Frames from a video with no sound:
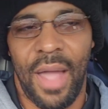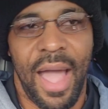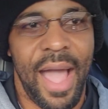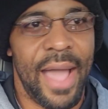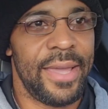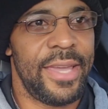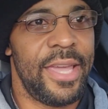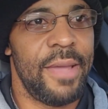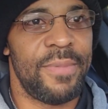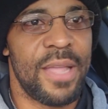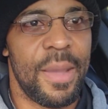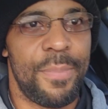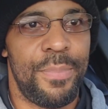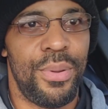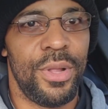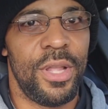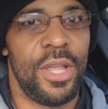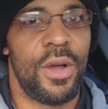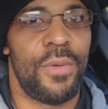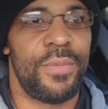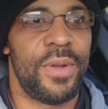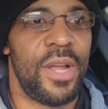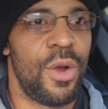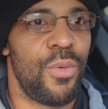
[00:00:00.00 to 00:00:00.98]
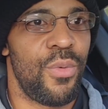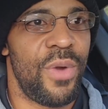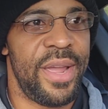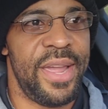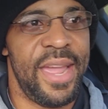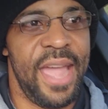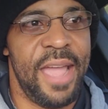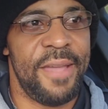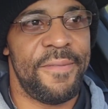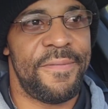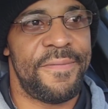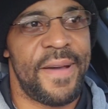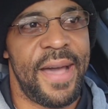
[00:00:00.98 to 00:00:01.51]
I can keep that pulley on there, run
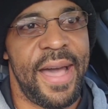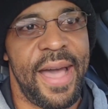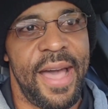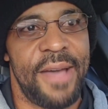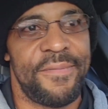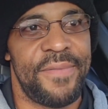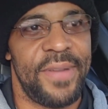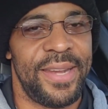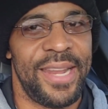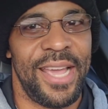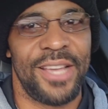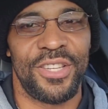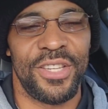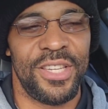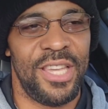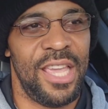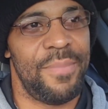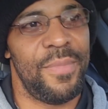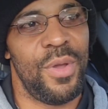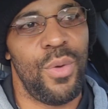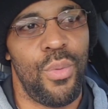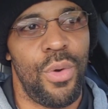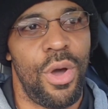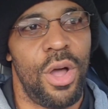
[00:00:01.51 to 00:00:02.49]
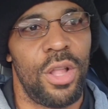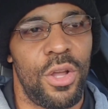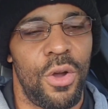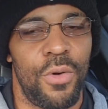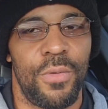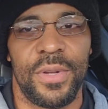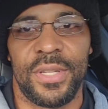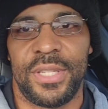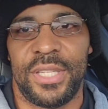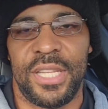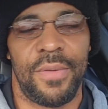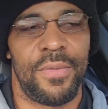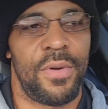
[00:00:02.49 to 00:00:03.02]
E85, and that should give me well
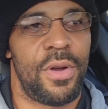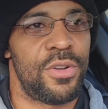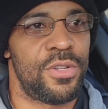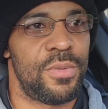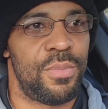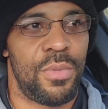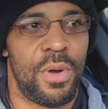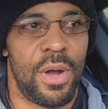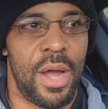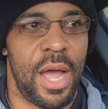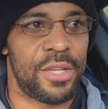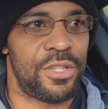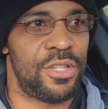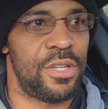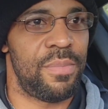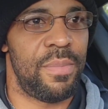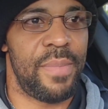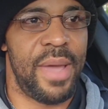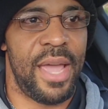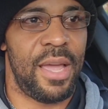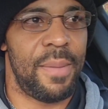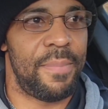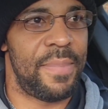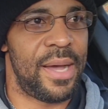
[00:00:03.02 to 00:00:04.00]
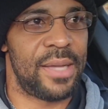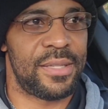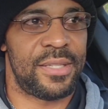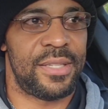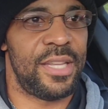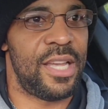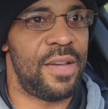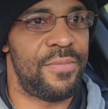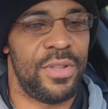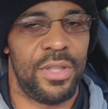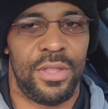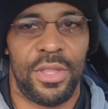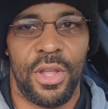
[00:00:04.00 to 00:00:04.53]
over the 700 mark. I should make about
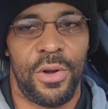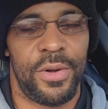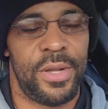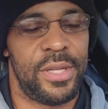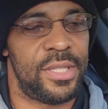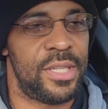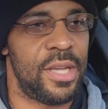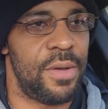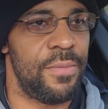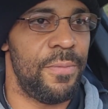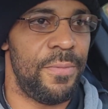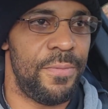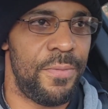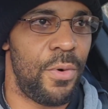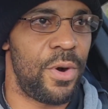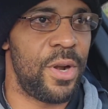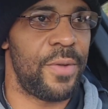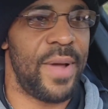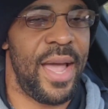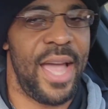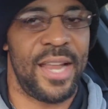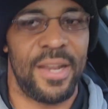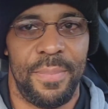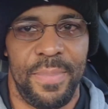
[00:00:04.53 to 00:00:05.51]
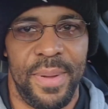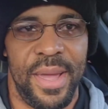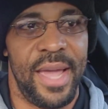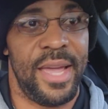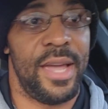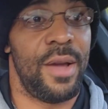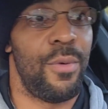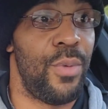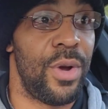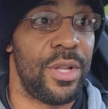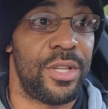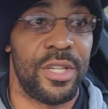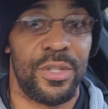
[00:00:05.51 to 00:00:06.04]
730, 740 if I had to
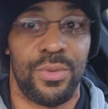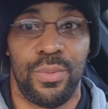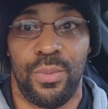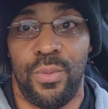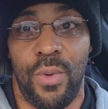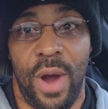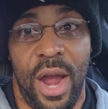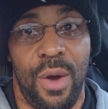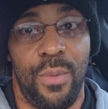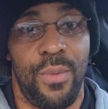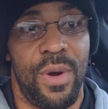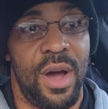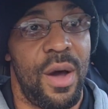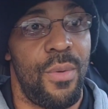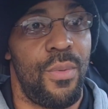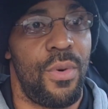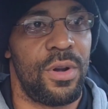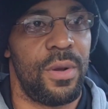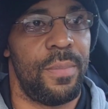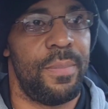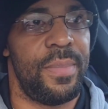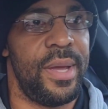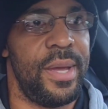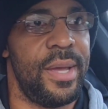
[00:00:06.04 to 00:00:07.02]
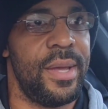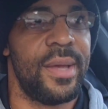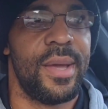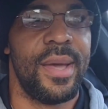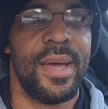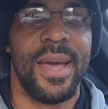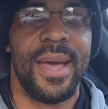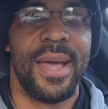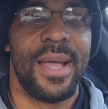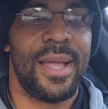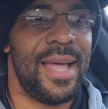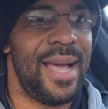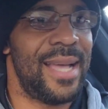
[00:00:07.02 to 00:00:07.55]
peg it, which is right where I want to be.
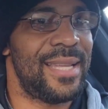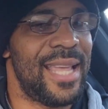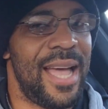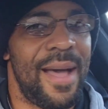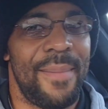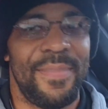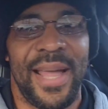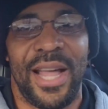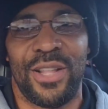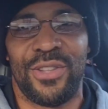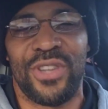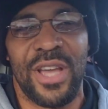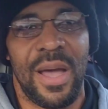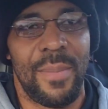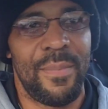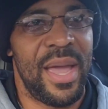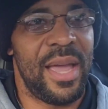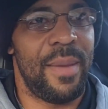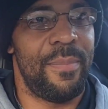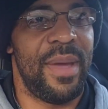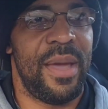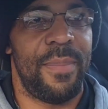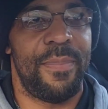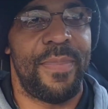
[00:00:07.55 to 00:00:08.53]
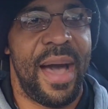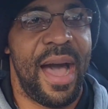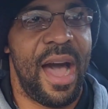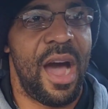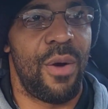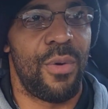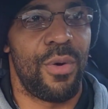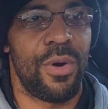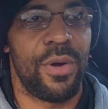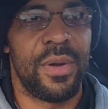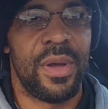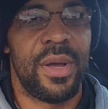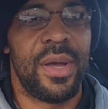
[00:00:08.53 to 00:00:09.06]
Like I said, I'm not trying to make big
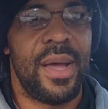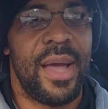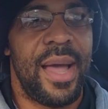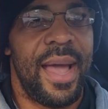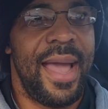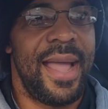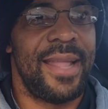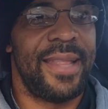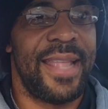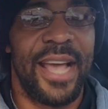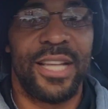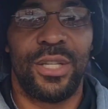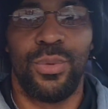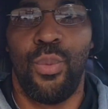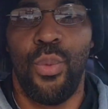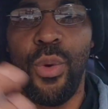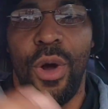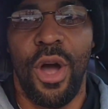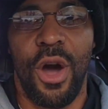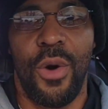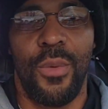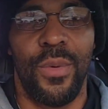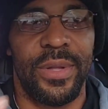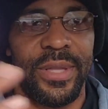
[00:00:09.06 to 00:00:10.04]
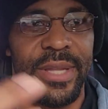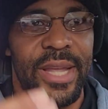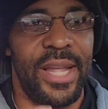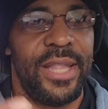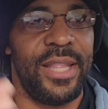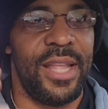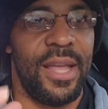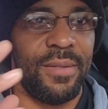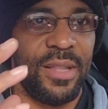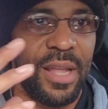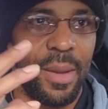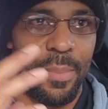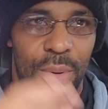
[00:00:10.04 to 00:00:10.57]
power, and that's well
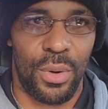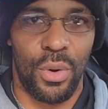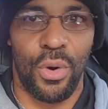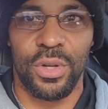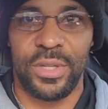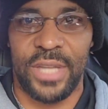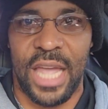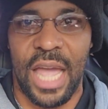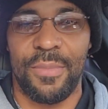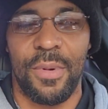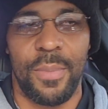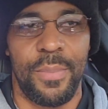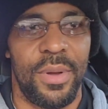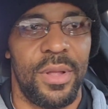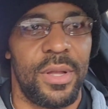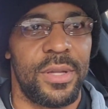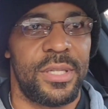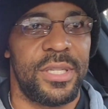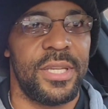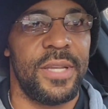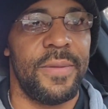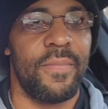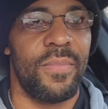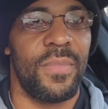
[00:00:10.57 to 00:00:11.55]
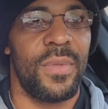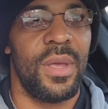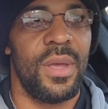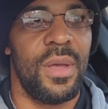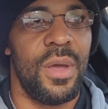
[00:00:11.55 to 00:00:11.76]
within the blower's capability